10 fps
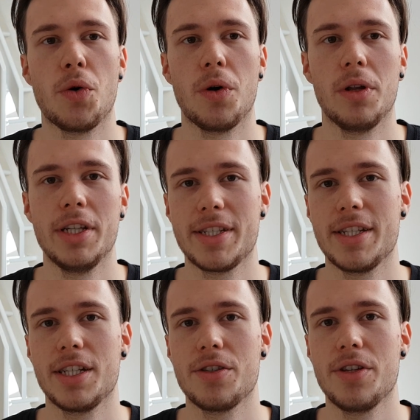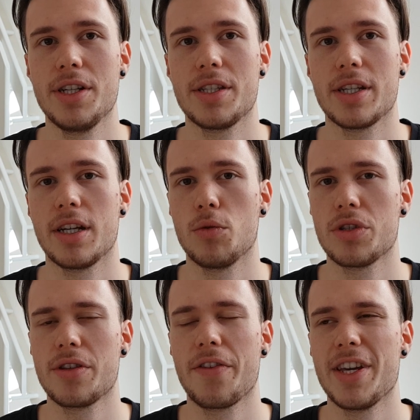or listening to this, and I
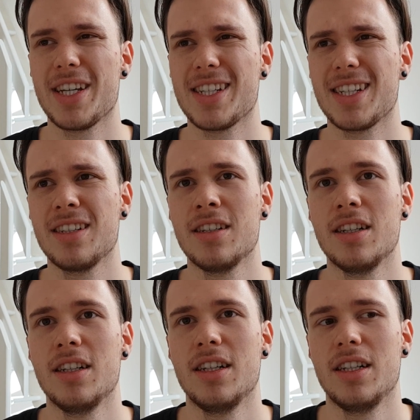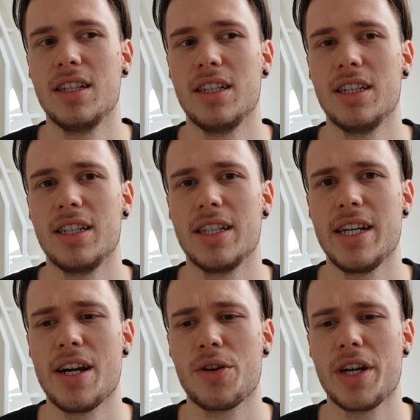was thinking,
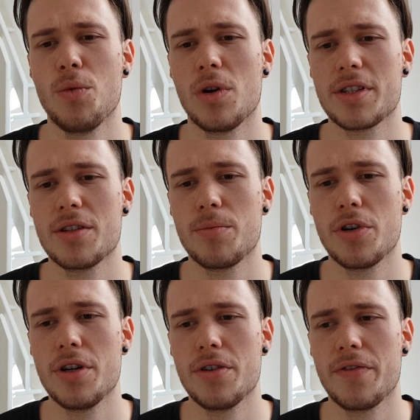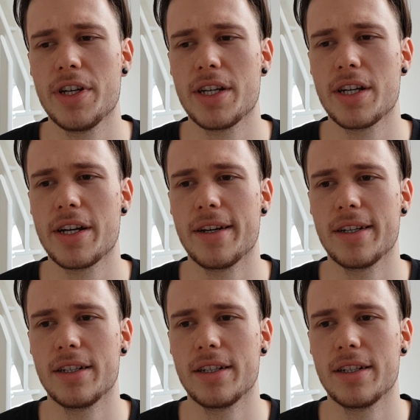what's the point of that? I